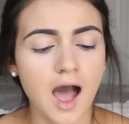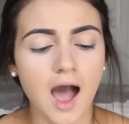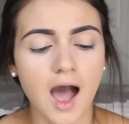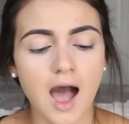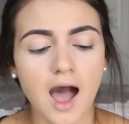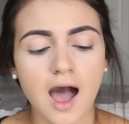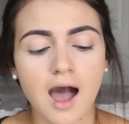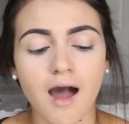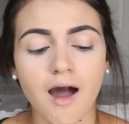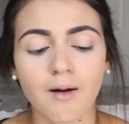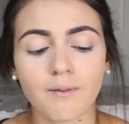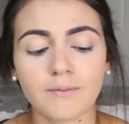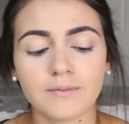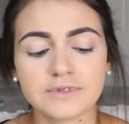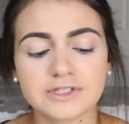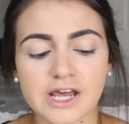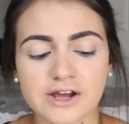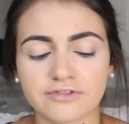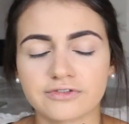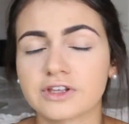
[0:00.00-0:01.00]

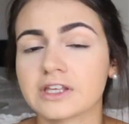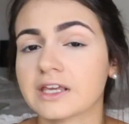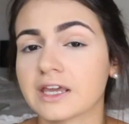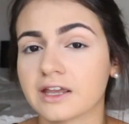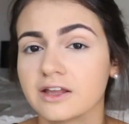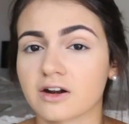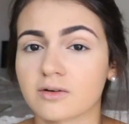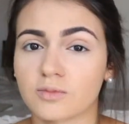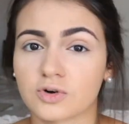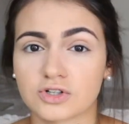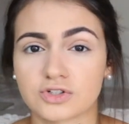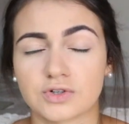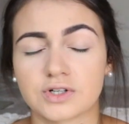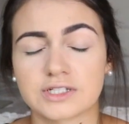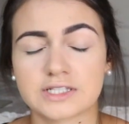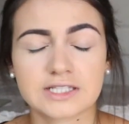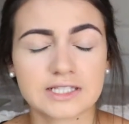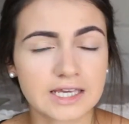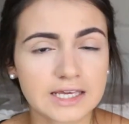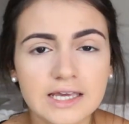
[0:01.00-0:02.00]
Definitely catered more
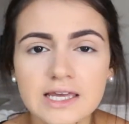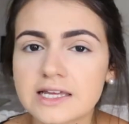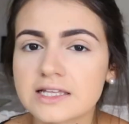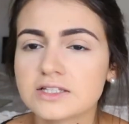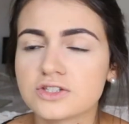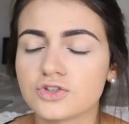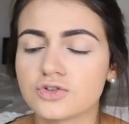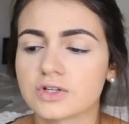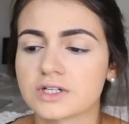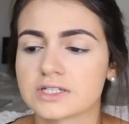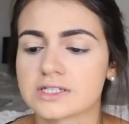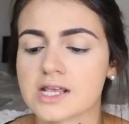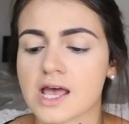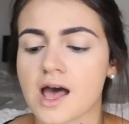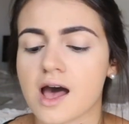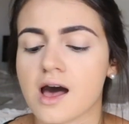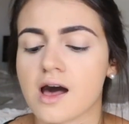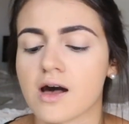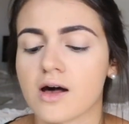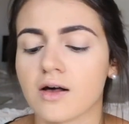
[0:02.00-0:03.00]
towards kids, you could
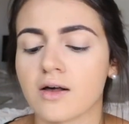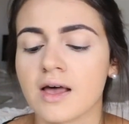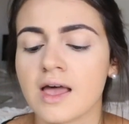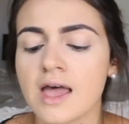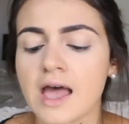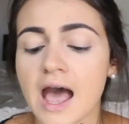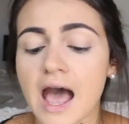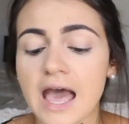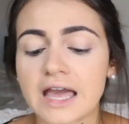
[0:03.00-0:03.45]
tell.